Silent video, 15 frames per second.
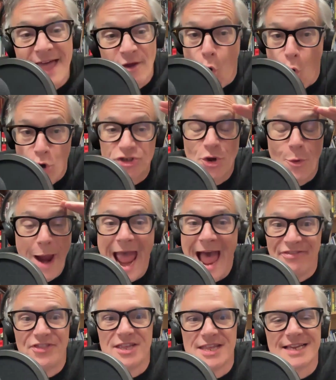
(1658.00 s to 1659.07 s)
through. Also
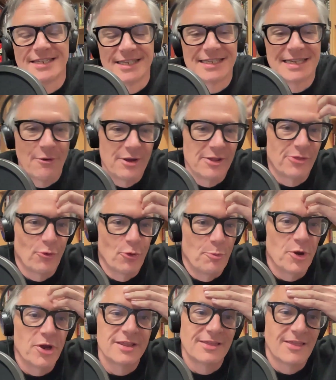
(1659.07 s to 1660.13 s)
at the necessary
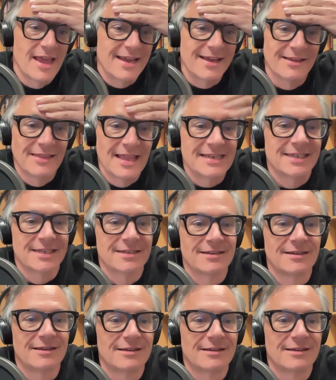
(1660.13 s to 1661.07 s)
throughput. Like, let's,